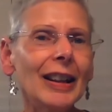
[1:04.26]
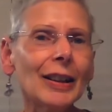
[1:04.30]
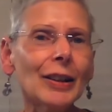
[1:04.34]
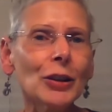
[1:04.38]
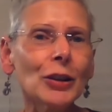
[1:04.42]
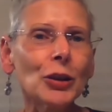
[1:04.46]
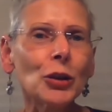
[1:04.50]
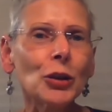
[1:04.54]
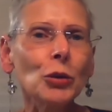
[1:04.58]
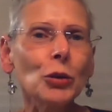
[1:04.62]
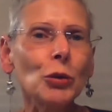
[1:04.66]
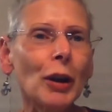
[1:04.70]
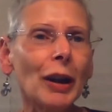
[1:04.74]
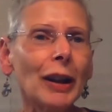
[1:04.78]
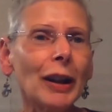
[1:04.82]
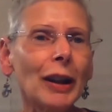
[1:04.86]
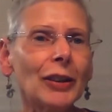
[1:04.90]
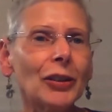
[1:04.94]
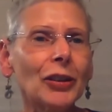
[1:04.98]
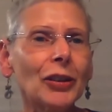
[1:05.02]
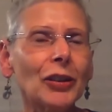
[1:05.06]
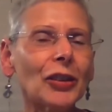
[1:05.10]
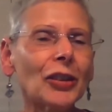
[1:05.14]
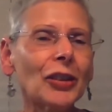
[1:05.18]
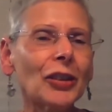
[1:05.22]

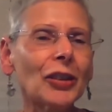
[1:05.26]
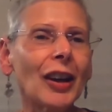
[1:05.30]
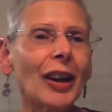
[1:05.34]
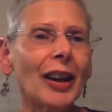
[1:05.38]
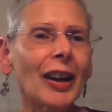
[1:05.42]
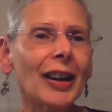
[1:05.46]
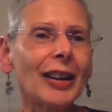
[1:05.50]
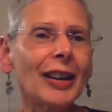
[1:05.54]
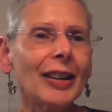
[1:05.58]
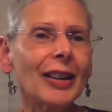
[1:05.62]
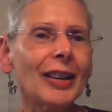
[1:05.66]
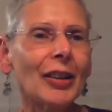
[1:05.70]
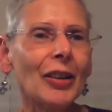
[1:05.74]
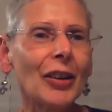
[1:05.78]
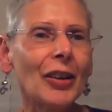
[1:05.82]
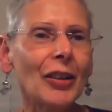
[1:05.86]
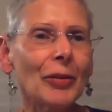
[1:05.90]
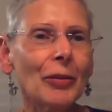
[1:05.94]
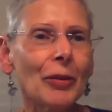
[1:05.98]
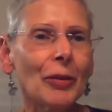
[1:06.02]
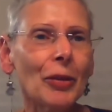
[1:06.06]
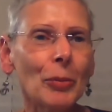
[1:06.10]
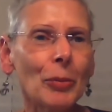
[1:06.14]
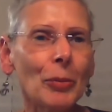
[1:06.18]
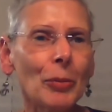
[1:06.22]
illustrates
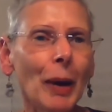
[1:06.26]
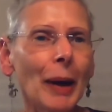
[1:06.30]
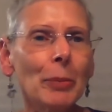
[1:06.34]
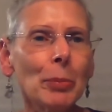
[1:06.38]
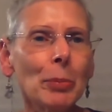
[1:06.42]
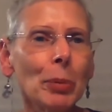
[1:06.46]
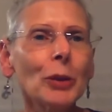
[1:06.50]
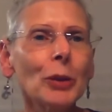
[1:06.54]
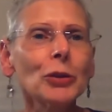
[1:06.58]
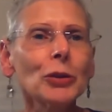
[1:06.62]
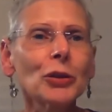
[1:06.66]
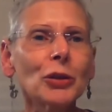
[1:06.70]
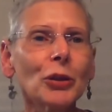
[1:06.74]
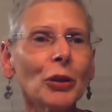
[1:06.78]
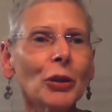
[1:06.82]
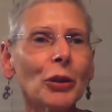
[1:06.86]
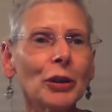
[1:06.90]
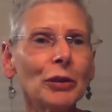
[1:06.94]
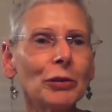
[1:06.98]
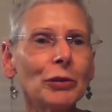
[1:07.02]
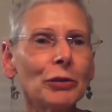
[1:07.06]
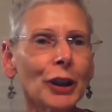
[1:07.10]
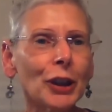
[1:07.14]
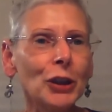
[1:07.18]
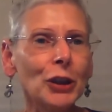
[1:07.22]
my personal
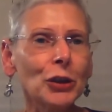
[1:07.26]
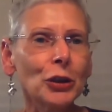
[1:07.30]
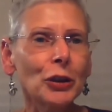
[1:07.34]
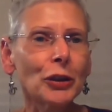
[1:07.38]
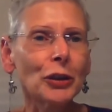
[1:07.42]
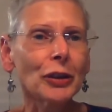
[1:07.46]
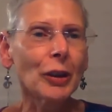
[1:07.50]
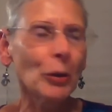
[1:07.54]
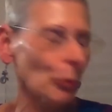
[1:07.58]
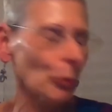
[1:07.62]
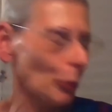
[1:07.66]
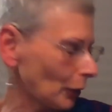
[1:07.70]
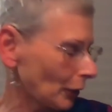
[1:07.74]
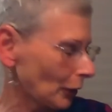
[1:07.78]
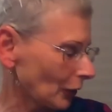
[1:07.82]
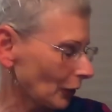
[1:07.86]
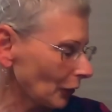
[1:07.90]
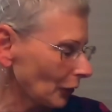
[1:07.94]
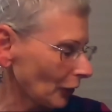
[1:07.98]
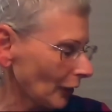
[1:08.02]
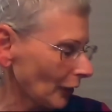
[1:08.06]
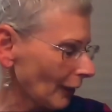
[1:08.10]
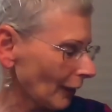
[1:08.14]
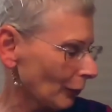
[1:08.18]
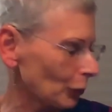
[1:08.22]
conviction that one
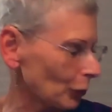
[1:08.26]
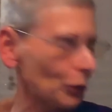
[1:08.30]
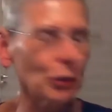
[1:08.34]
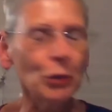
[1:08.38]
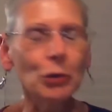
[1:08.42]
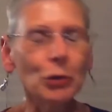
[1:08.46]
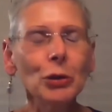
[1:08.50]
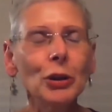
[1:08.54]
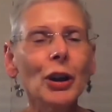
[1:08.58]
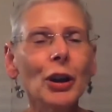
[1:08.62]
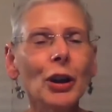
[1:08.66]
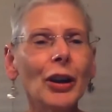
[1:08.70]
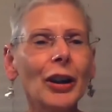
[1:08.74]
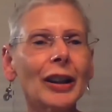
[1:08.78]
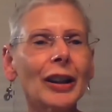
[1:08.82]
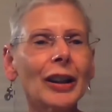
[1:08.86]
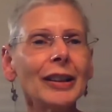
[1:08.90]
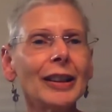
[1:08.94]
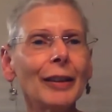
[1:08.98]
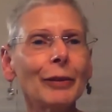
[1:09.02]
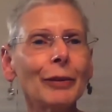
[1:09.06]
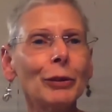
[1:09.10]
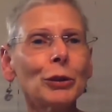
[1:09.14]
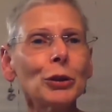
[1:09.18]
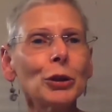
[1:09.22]
is never too young
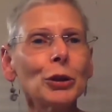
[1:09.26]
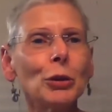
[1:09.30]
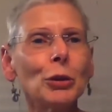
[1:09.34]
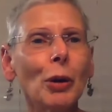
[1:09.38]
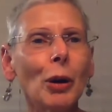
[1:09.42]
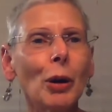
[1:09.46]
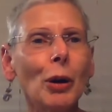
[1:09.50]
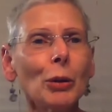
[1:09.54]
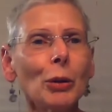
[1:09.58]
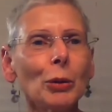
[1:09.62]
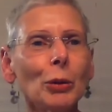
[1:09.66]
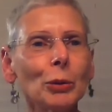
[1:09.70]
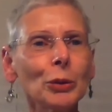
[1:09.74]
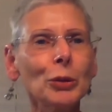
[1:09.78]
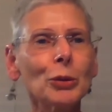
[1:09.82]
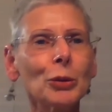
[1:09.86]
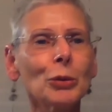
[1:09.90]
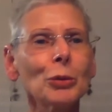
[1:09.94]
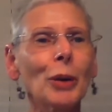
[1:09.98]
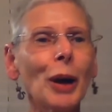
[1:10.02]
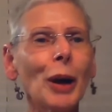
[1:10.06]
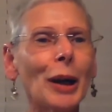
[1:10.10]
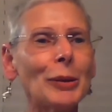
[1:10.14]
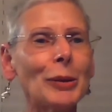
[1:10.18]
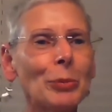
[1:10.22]
and never too old
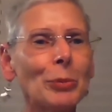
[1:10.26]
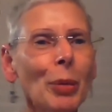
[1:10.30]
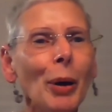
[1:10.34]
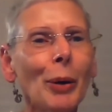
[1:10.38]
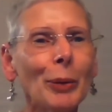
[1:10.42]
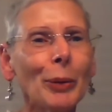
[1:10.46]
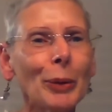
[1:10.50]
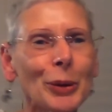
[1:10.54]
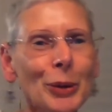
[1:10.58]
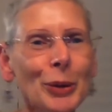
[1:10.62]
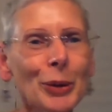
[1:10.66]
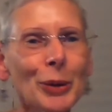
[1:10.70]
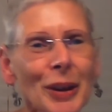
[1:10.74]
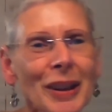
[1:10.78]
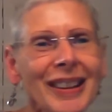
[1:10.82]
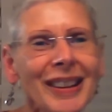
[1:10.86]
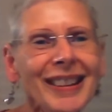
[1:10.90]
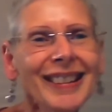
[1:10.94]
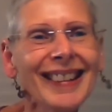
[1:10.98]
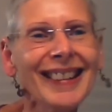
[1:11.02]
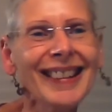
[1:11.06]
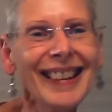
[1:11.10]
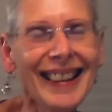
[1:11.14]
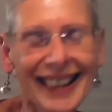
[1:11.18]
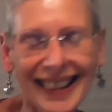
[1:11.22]
to write
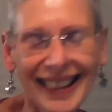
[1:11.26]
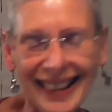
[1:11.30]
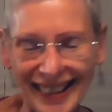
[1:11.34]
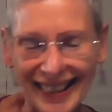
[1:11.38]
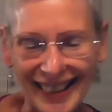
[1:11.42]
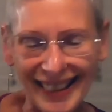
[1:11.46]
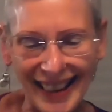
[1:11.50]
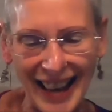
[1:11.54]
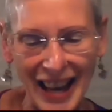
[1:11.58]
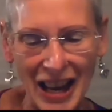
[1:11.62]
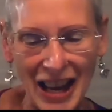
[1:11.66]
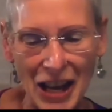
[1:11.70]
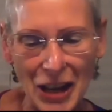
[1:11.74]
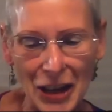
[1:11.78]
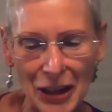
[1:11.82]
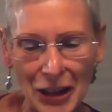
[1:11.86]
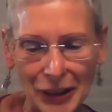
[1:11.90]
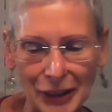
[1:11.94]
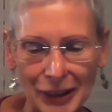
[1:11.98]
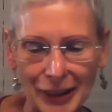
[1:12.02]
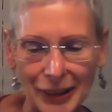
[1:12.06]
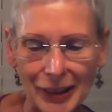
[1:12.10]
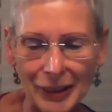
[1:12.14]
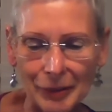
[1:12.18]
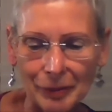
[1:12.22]
poetry.
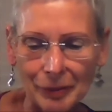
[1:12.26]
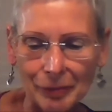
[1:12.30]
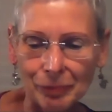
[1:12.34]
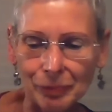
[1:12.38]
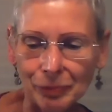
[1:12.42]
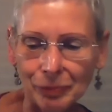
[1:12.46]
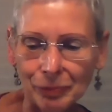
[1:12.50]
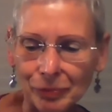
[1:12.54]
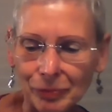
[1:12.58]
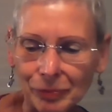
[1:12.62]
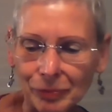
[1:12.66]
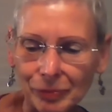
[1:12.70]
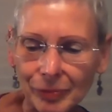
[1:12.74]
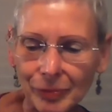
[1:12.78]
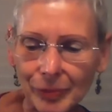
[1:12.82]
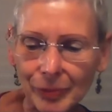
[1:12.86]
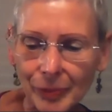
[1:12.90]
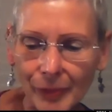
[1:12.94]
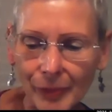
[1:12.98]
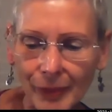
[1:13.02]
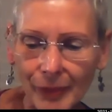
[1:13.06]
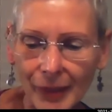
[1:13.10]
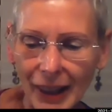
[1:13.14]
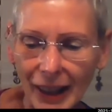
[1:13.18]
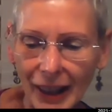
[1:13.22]
And
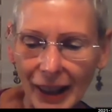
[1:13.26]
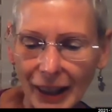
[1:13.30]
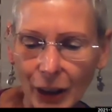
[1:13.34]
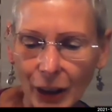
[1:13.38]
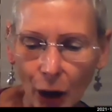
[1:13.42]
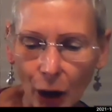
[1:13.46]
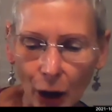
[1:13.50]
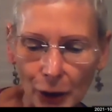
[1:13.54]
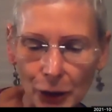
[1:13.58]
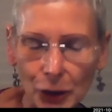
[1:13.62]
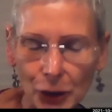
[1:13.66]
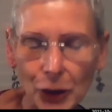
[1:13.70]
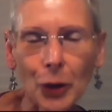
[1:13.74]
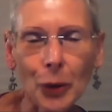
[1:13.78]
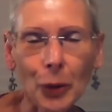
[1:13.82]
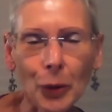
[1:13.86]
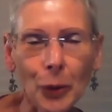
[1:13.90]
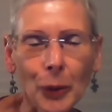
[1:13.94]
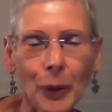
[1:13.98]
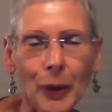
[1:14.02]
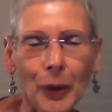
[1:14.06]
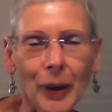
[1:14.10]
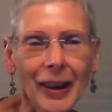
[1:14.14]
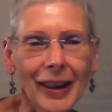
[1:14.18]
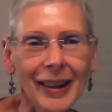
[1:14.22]
he
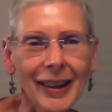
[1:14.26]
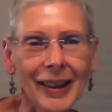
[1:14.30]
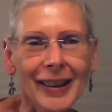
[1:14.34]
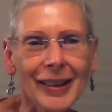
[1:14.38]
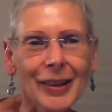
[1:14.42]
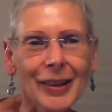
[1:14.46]
also